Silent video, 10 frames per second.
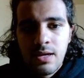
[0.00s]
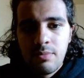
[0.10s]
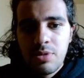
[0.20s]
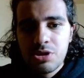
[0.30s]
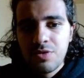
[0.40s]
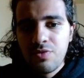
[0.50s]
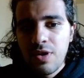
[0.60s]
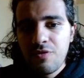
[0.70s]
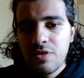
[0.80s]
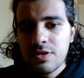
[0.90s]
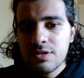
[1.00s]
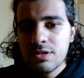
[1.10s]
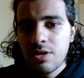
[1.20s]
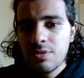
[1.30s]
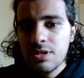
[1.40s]
bunch of reference
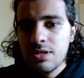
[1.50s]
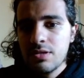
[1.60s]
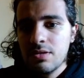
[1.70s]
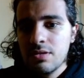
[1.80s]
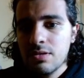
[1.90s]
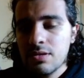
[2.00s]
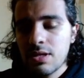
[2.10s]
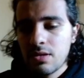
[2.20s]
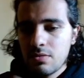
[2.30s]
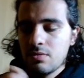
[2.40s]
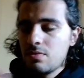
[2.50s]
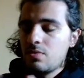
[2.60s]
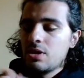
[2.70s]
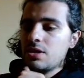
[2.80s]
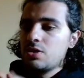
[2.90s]
that we need that
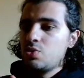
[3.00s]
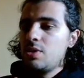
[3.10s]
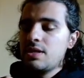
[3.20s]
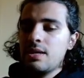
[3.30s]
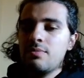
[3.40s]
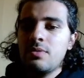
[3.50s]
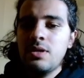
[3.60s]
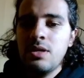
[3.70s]
we're gonna tweak them